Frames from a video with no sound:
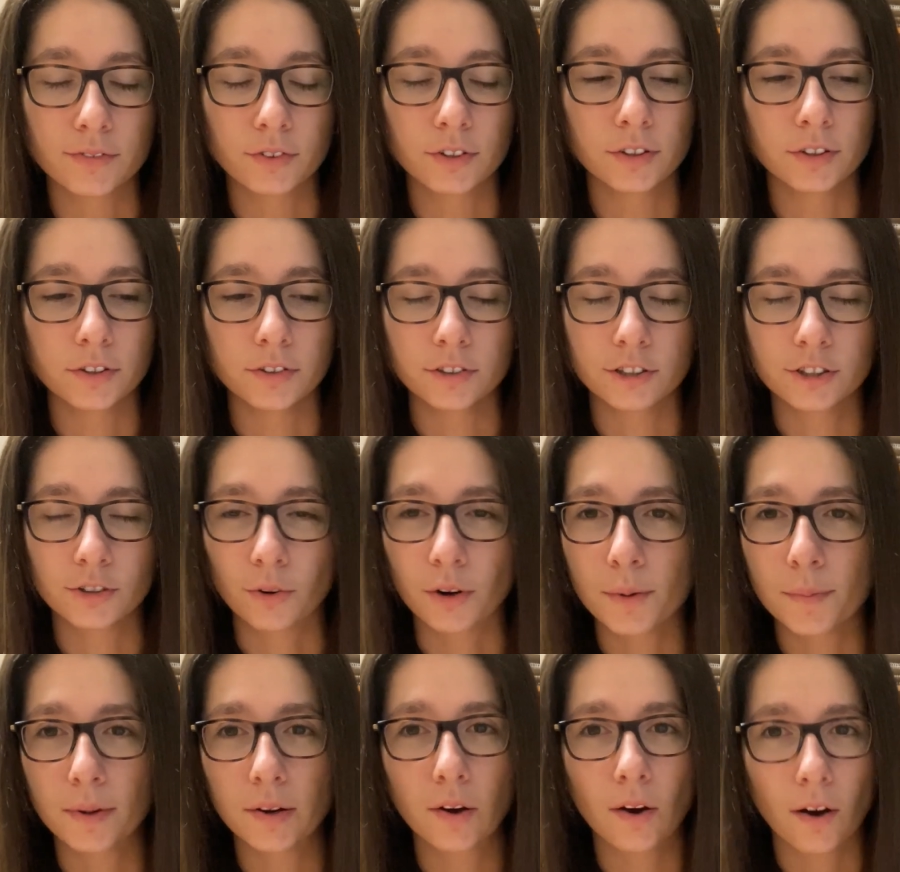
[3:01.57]
for a new
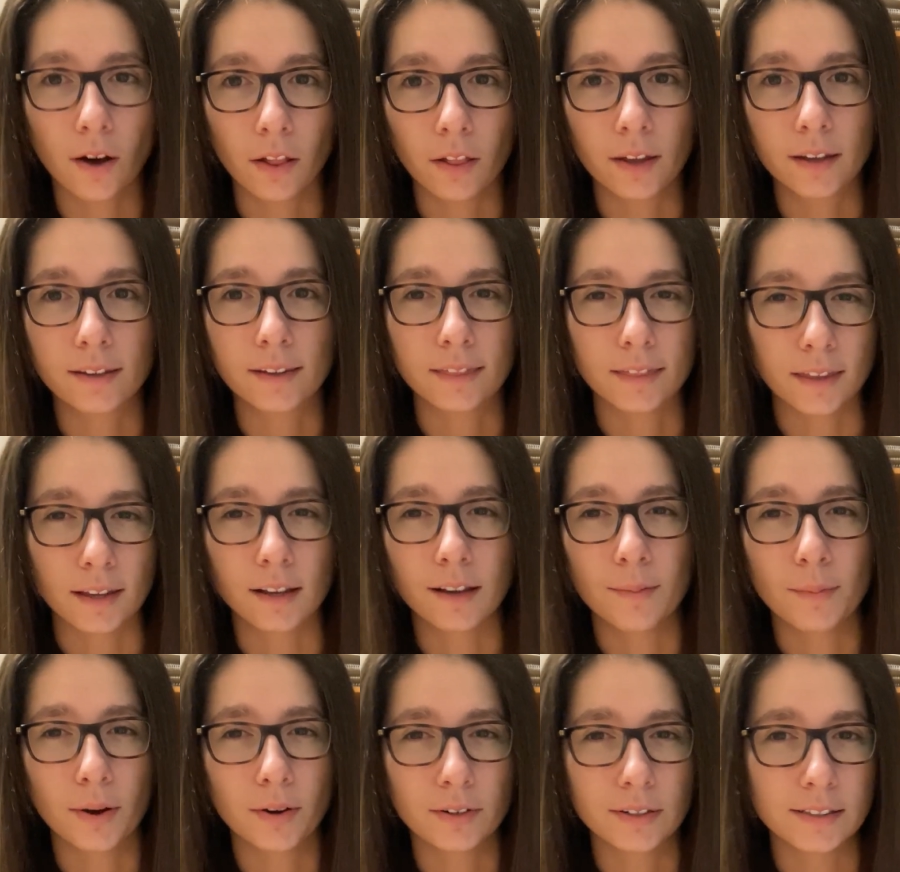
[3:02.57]
story, but all I can think
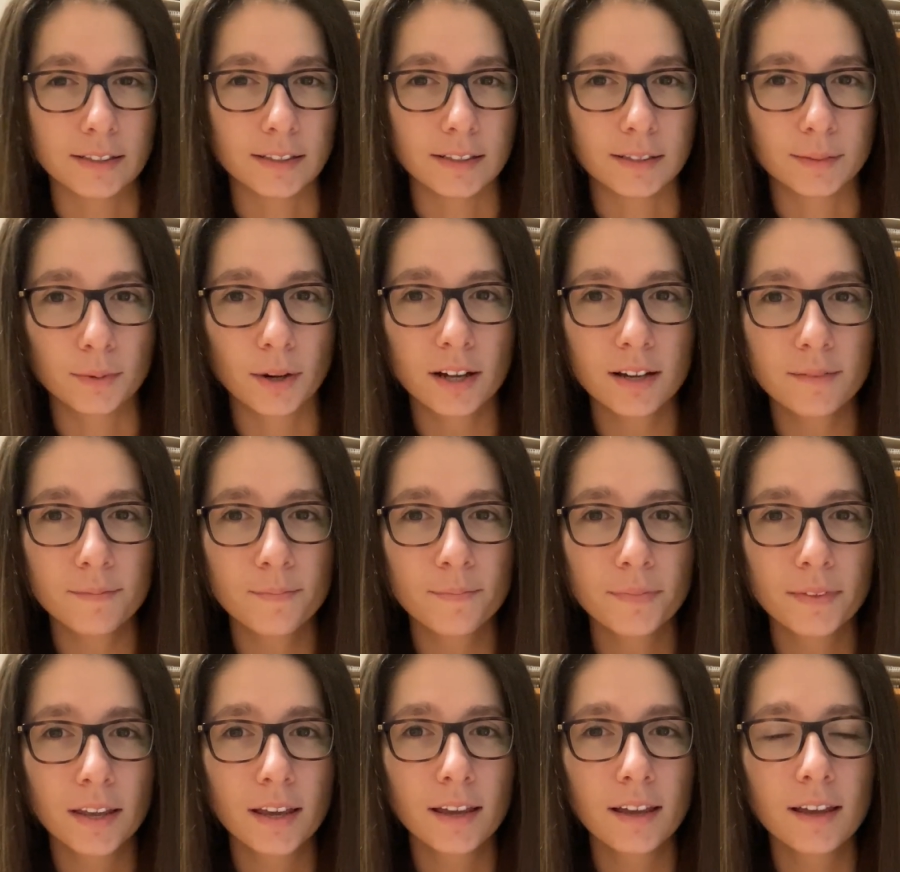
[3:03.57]
about is this one.
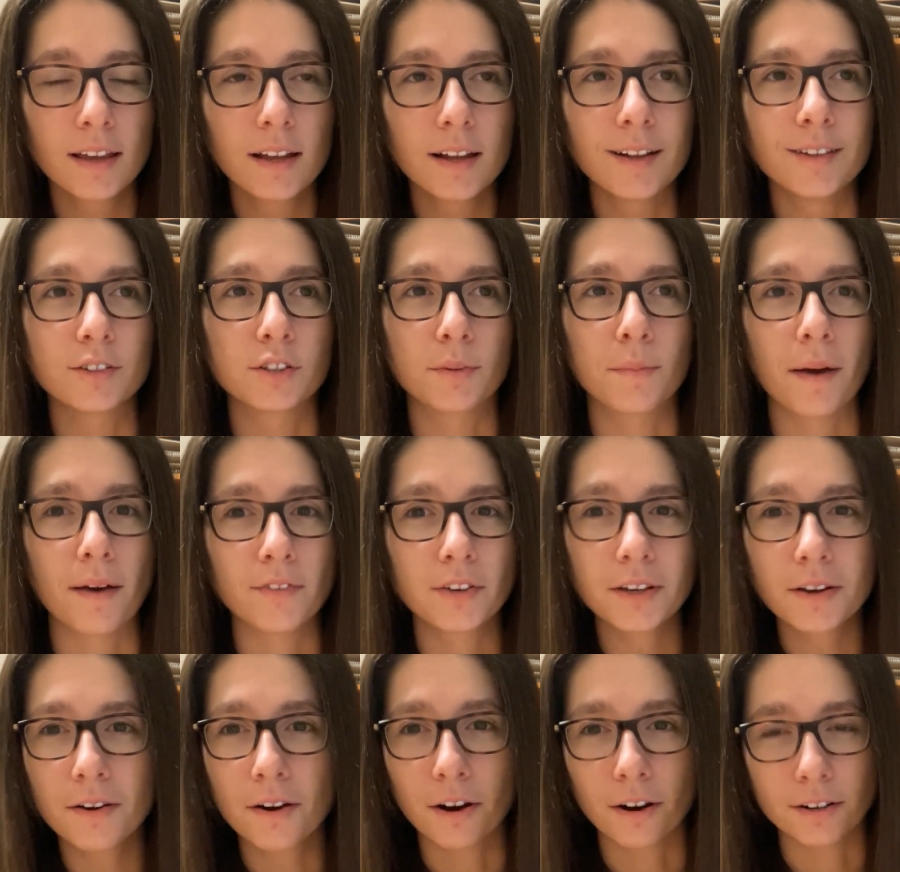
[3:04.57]
So I'm
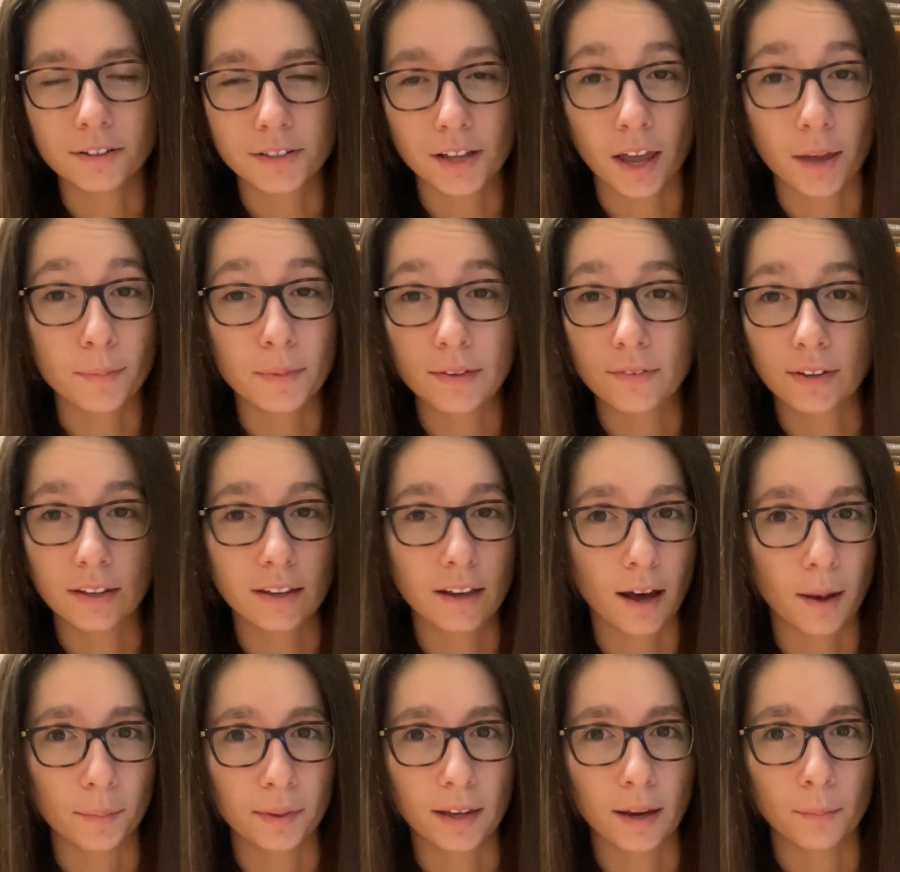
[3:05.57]
having a hard time even
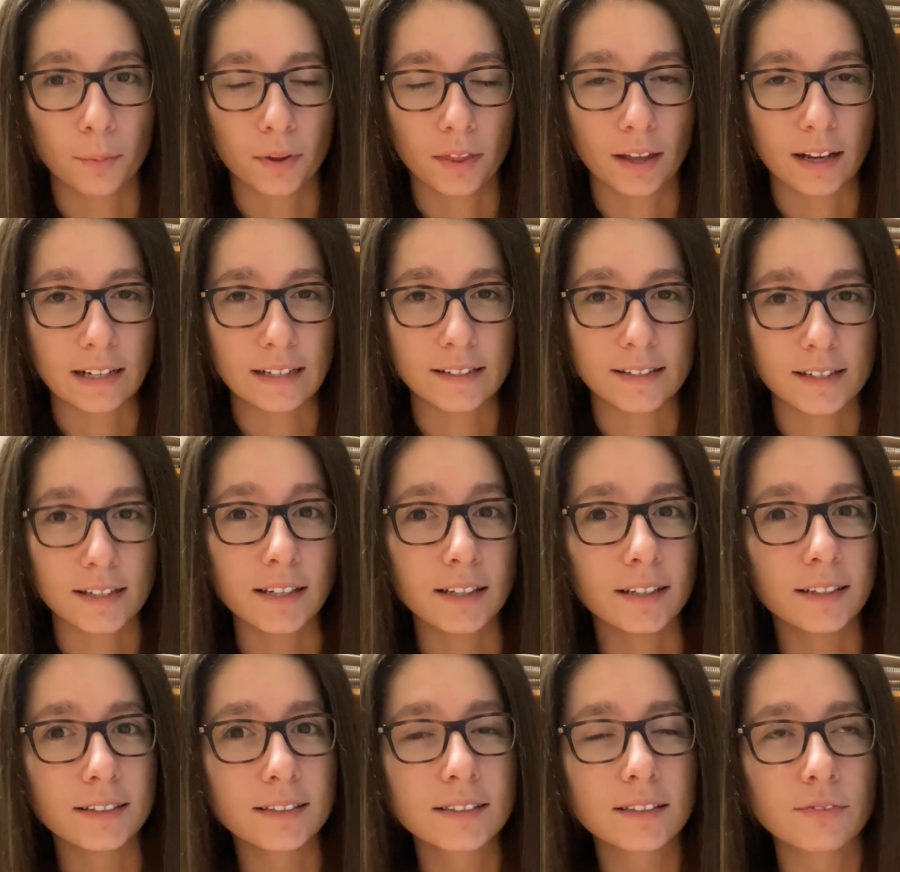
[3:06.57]
coming up with
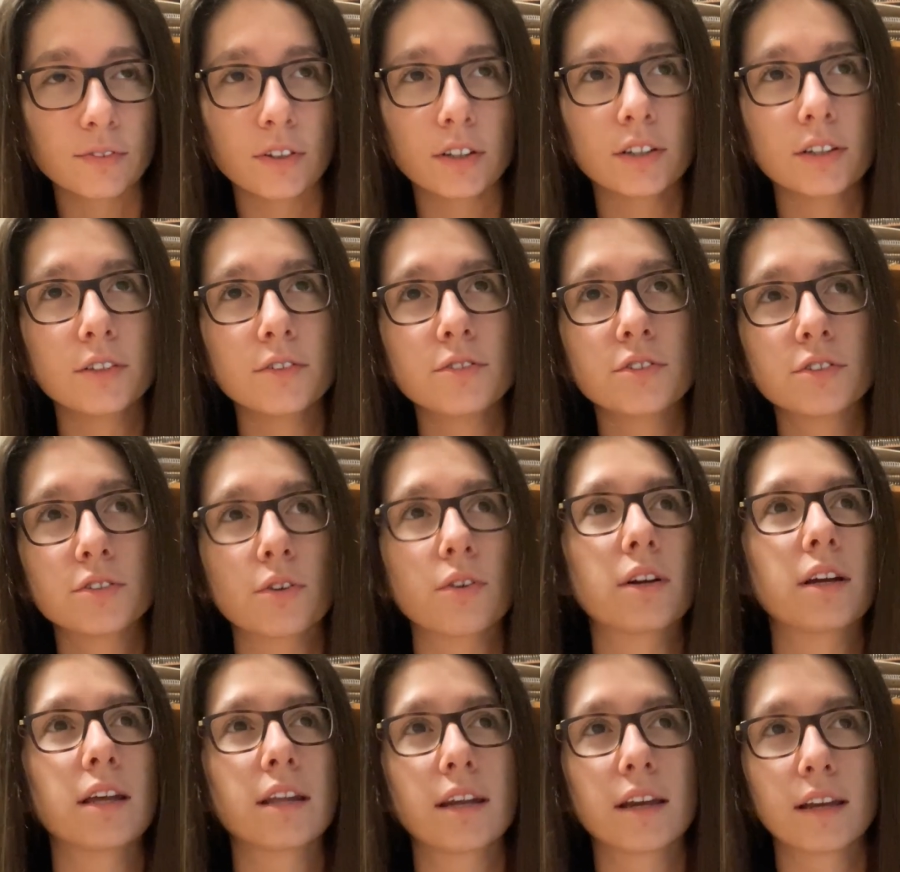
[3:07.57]
ideas for a new
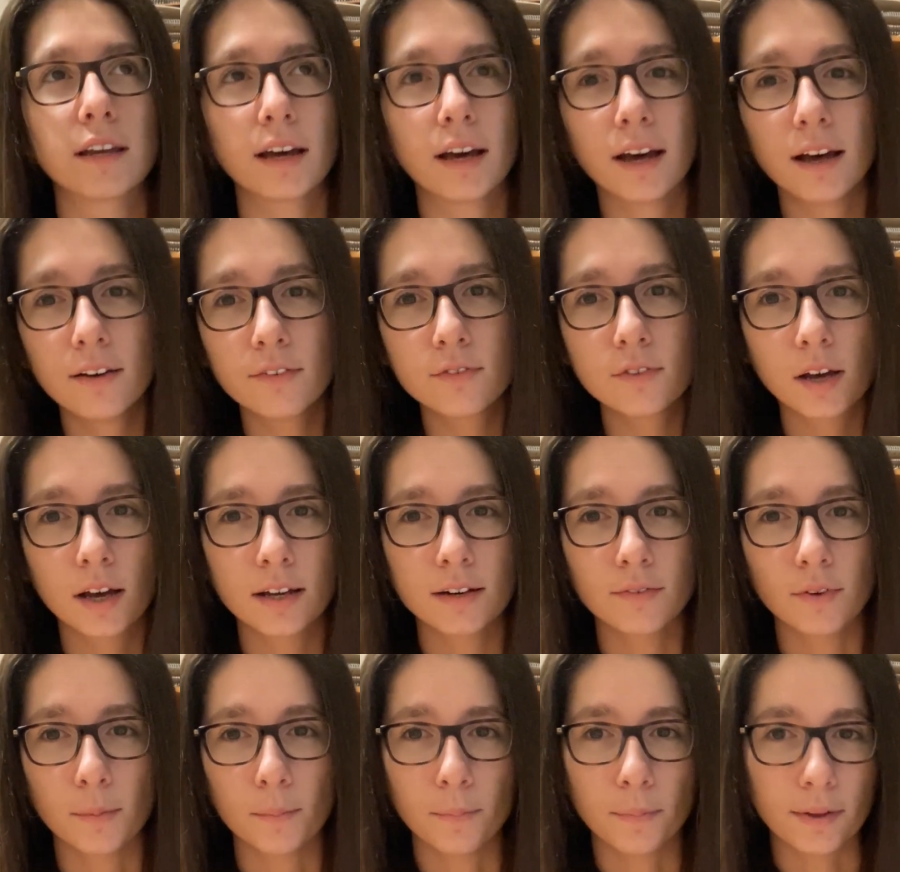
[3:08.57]
story, and I have kind
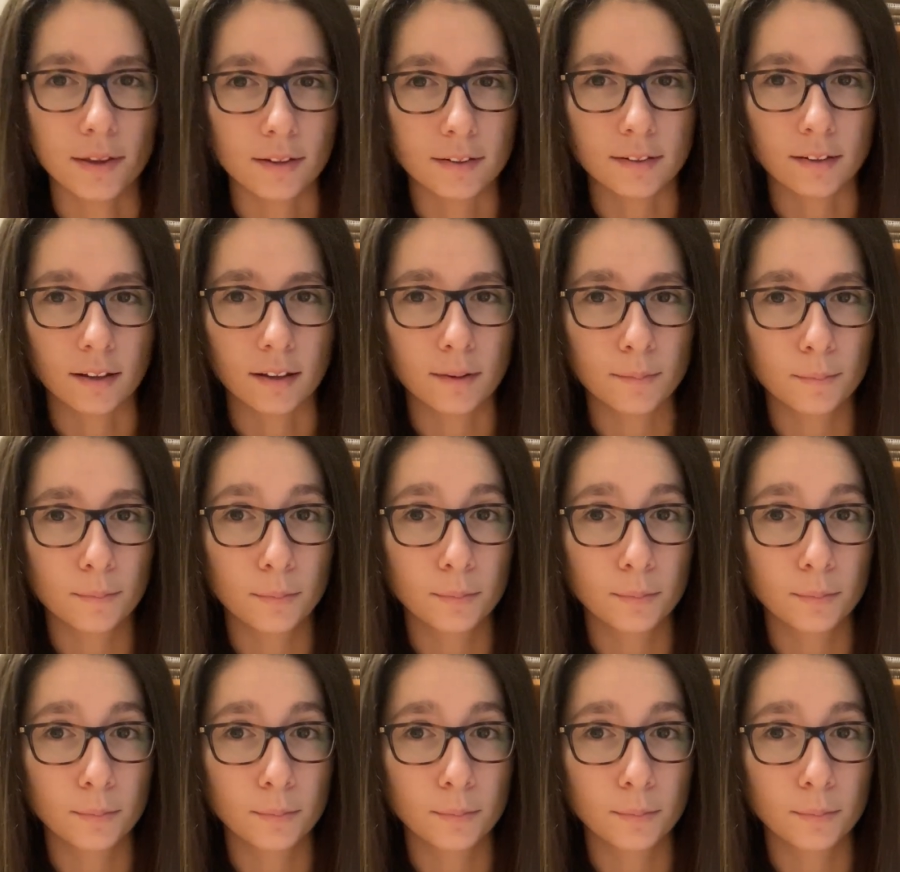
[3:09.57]
of a basic